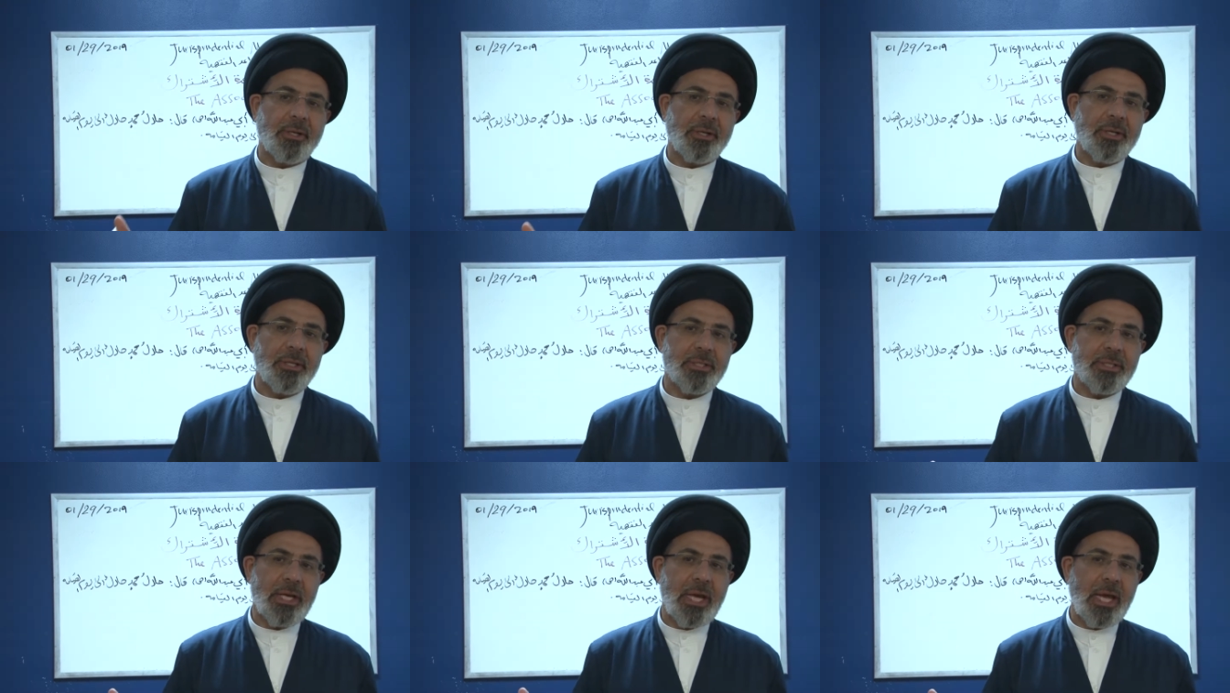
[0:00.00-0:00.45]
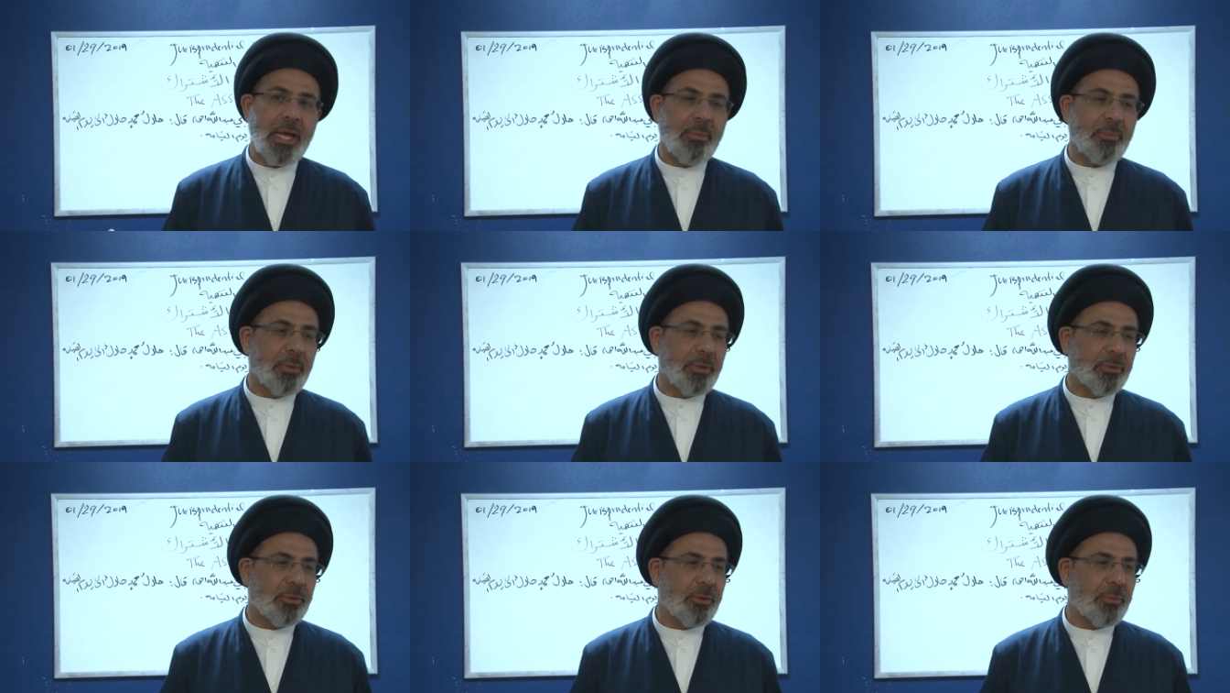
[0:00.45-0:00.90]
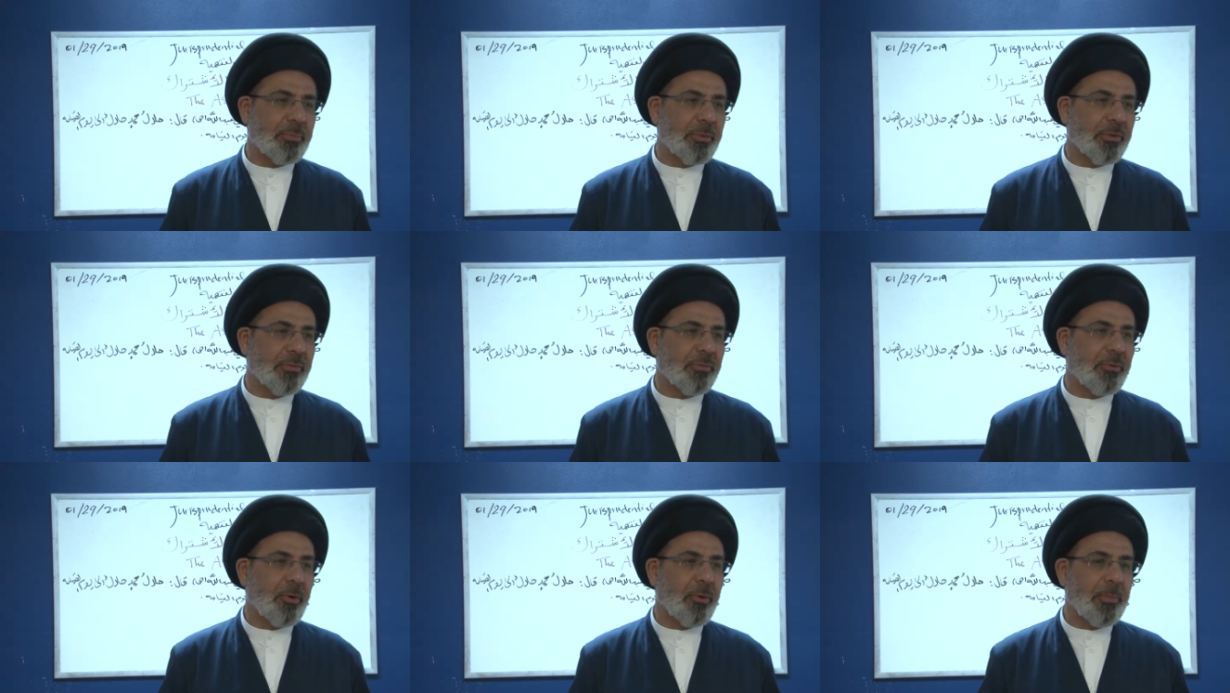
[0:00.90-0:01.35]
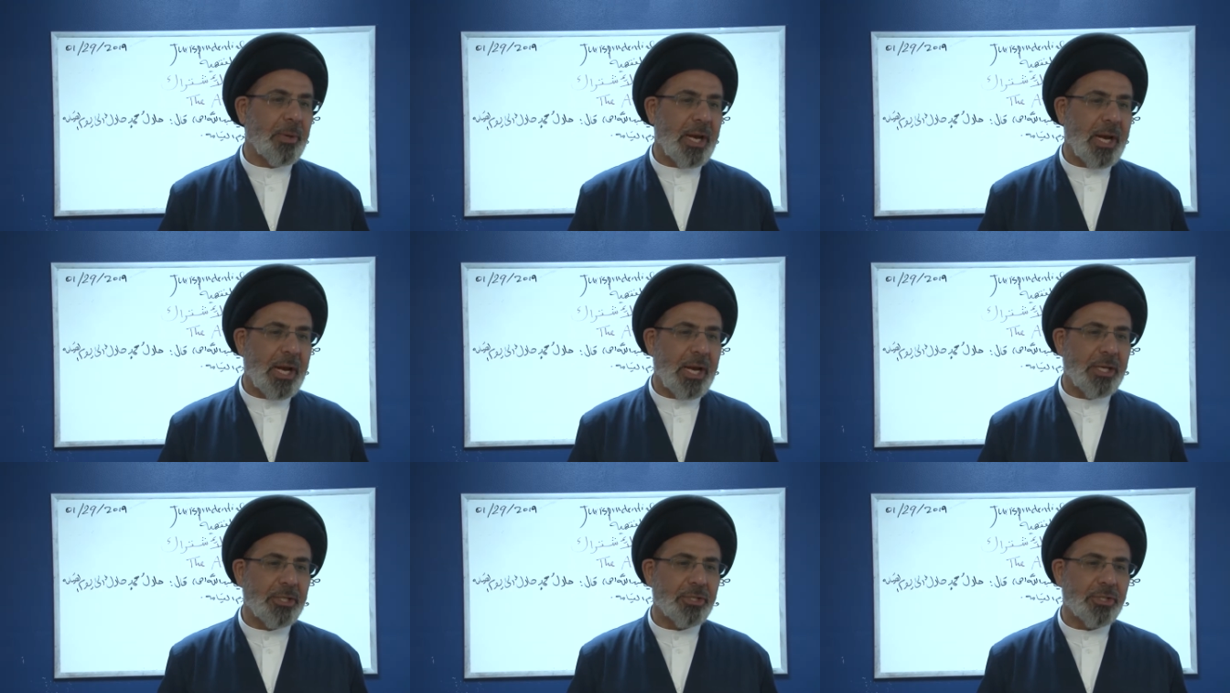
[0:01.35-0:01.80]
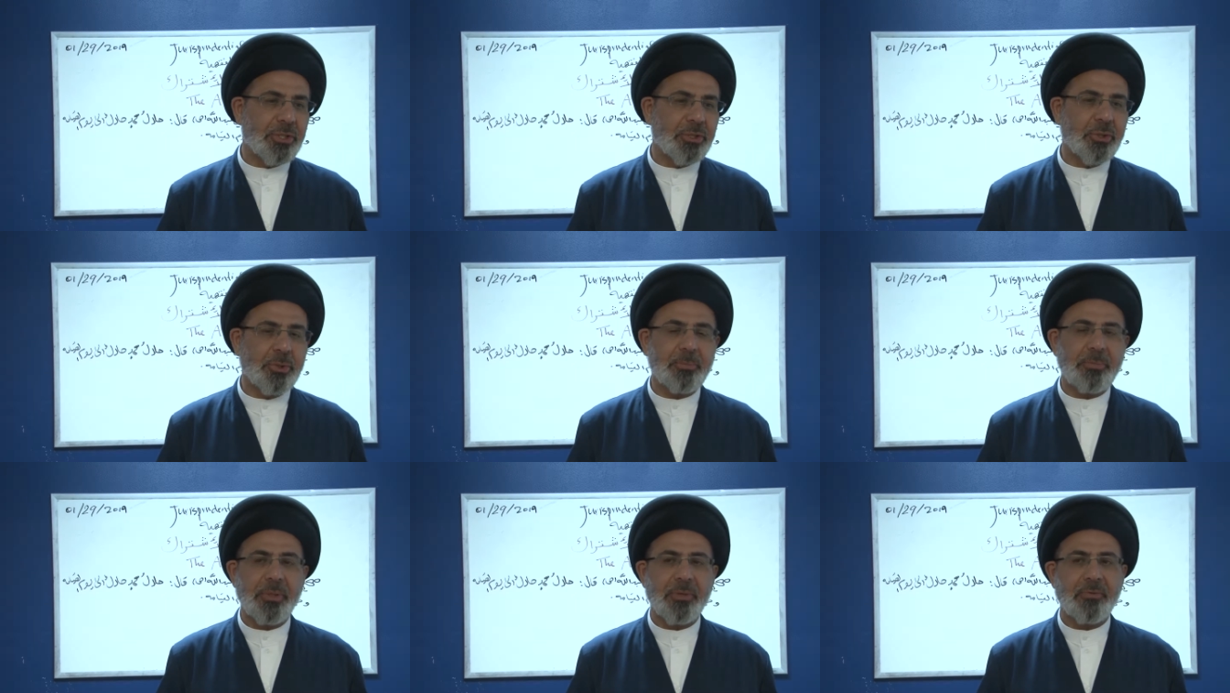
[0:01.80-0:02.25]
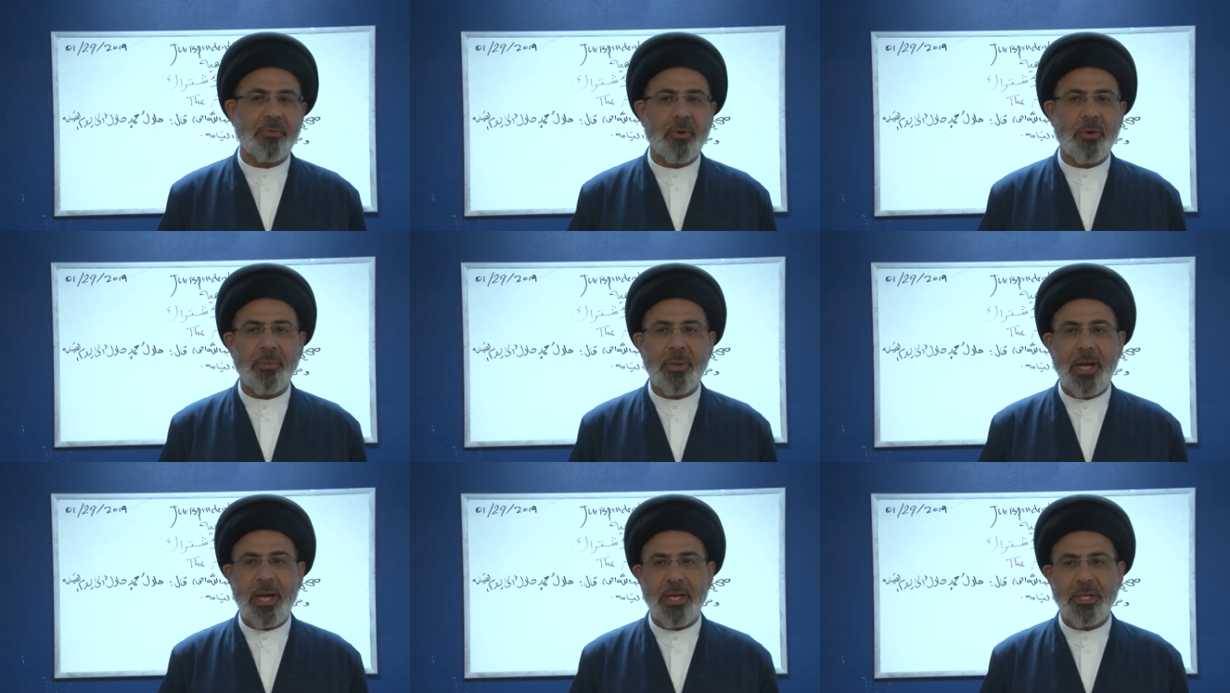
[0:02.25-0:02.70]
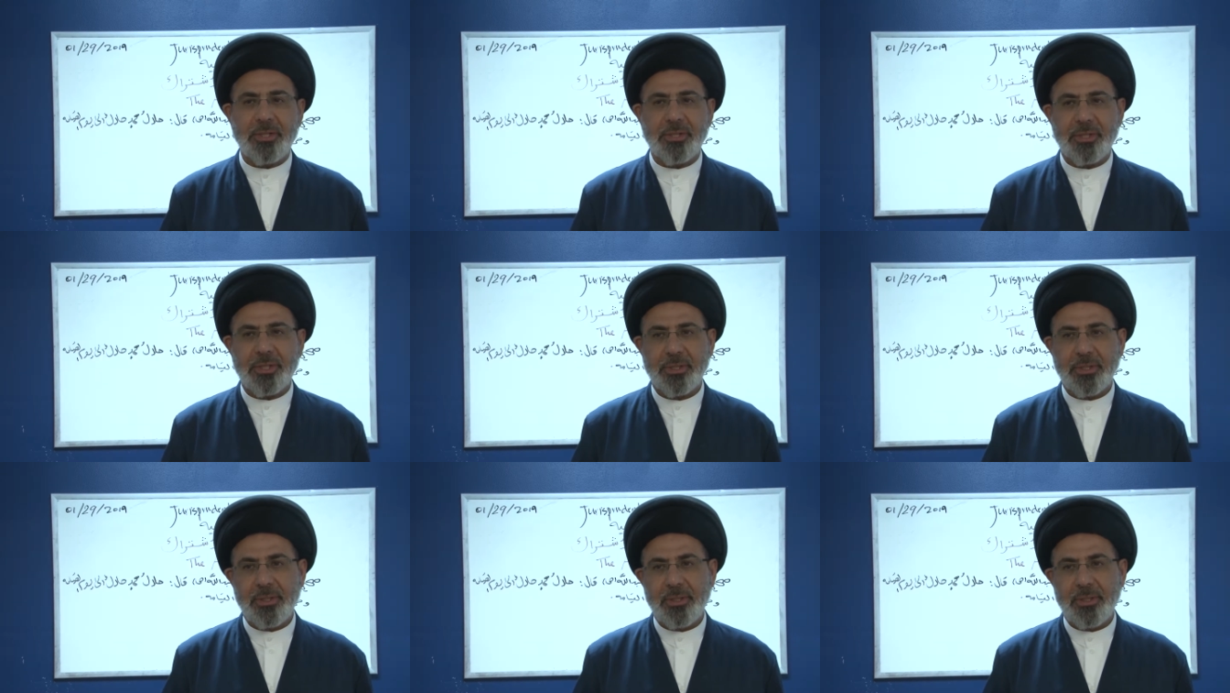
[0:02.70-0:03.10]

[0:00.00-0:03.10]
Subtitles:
is able to perform Hajj should perform Hajj.